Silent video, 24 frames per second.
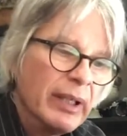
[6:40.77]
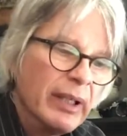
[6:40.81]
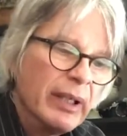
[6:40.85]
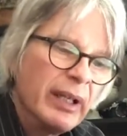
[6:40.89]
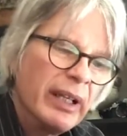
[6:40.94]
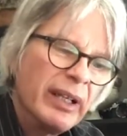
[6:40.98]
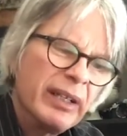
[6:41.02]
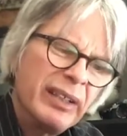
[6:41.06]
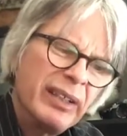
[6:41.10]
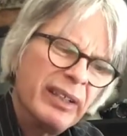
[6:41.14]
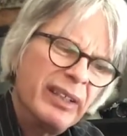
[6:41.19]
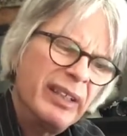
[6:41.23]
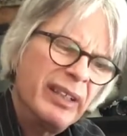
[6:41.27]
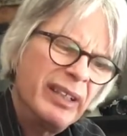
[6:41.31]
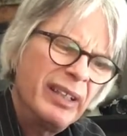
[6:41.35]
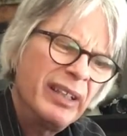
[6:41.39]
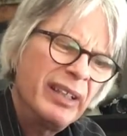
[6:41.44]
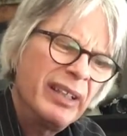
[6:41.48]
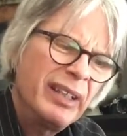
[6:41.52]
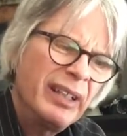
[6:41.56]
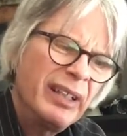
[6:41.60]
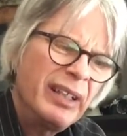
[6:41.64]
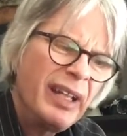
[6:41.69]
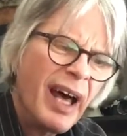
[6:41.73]
it's
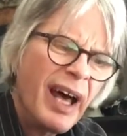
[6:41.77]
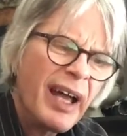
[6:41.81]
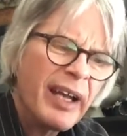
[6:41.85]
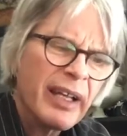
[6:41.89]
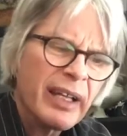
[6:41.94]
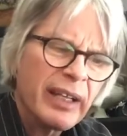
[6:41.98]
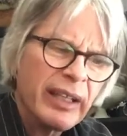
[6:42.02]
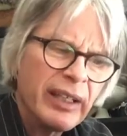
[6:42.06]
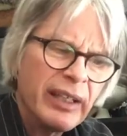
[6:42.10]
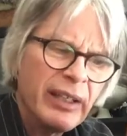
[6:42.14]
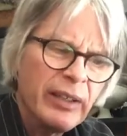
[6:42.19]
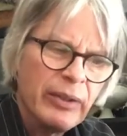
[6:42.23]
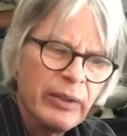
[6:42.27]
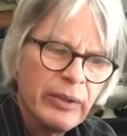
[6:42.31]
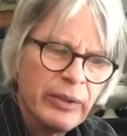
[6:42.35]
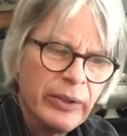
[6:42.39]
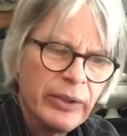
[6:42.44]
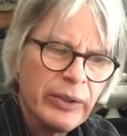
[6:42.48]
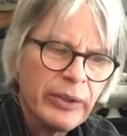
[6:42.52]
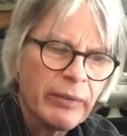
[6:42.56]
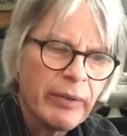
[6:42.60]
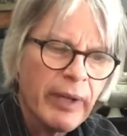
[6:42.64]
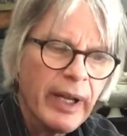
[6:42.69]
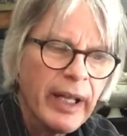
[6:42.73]
not a
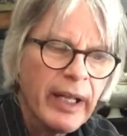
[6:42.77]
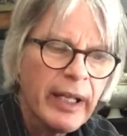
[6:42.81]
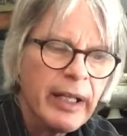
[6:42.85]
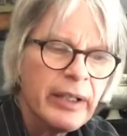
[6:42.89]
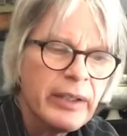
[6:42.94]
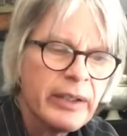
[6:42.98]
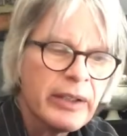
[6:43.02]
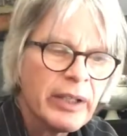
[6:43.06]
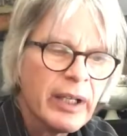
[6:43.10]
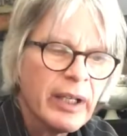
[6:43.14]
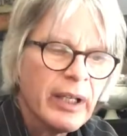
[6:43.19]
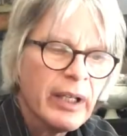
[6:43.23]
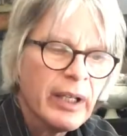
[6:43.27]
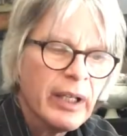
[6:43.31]
huge range,